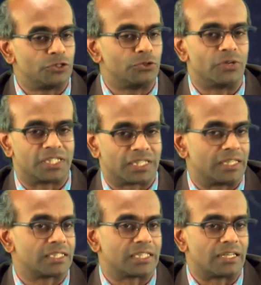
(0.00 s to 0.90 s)
do a
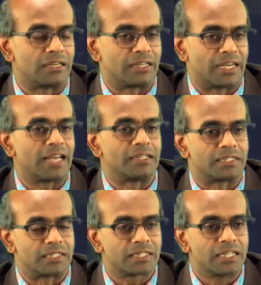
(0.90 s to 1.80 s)
statistical
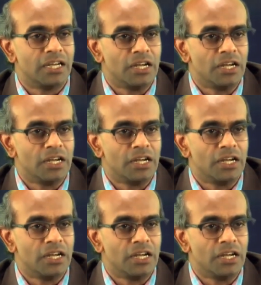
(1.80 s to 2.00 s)
analysis.